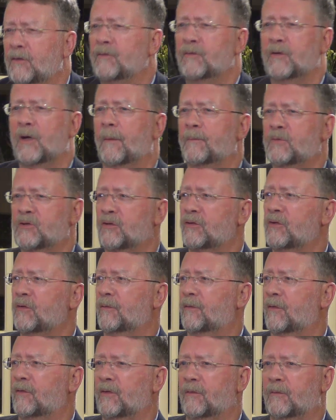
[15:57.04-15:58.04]
you, I'm sure
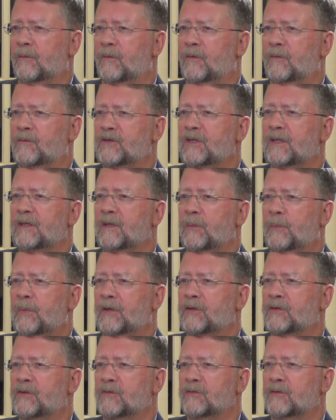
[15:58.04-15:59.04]
you've, you've, you've seen the
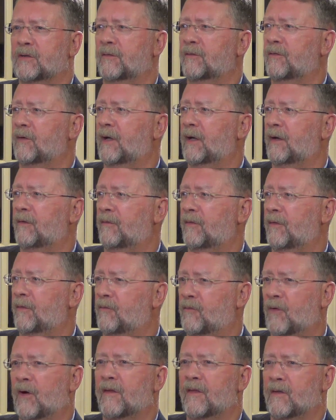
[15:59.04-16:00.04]
pictures of of
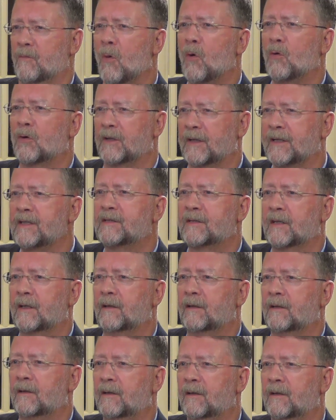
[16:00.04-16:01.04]
in front of the Mona Lisa
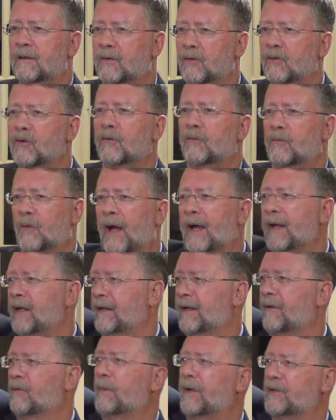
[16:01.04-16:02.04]
mm -hmm. in mm-hmm. Louvre, right?
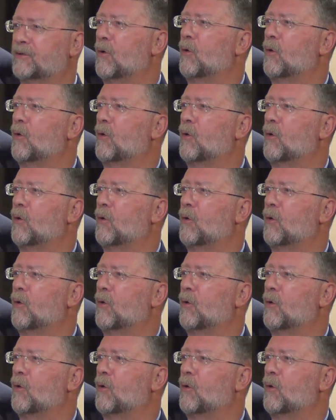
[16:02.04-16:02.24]
And everybody's